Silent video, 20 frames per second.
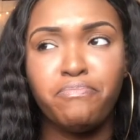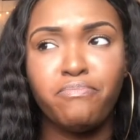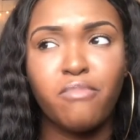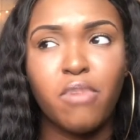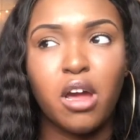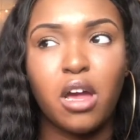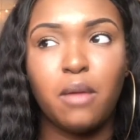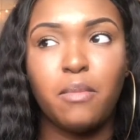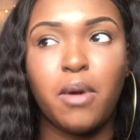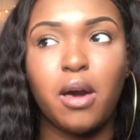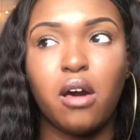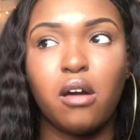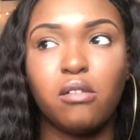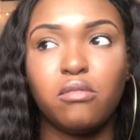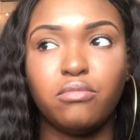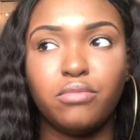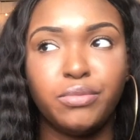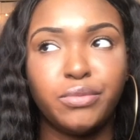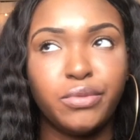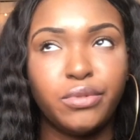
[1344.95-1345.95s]
probably
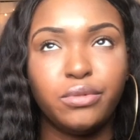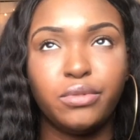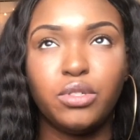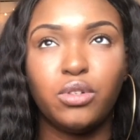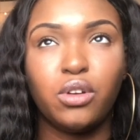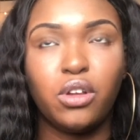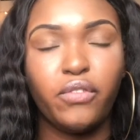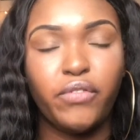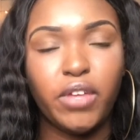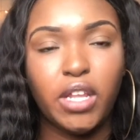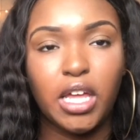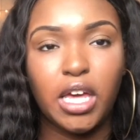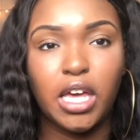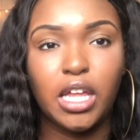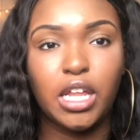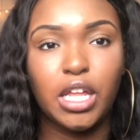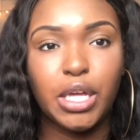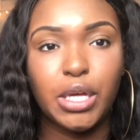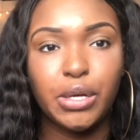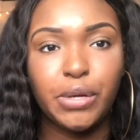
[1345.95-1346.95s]
about 200 feet ahead
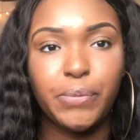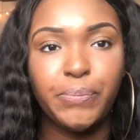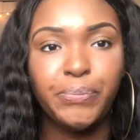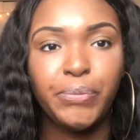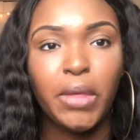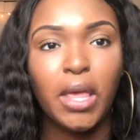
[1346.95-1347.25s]
of you,